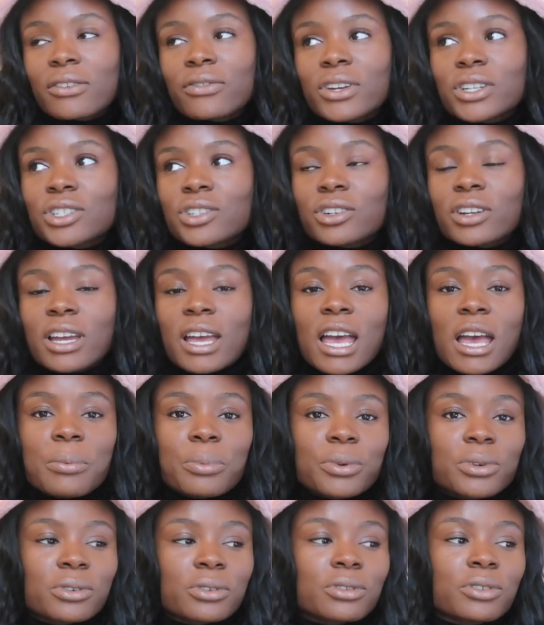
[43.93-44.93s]
venture
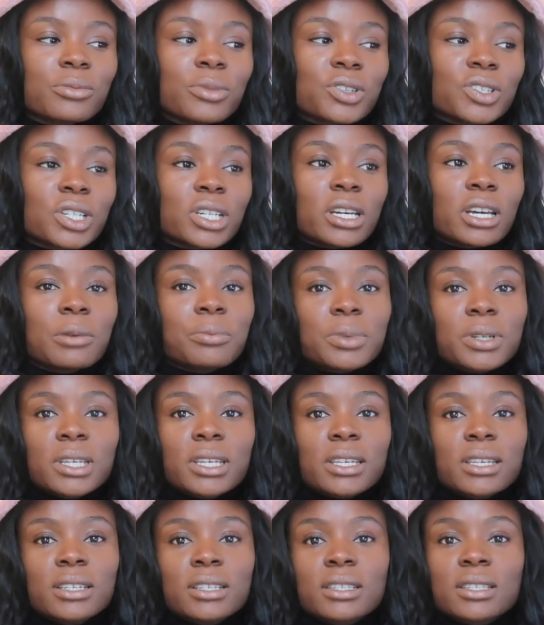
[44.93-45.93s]
capital, emerging
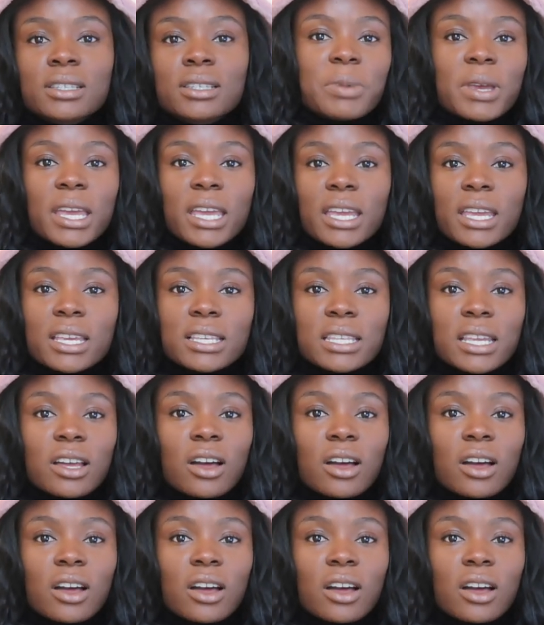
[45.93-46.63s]
companies space,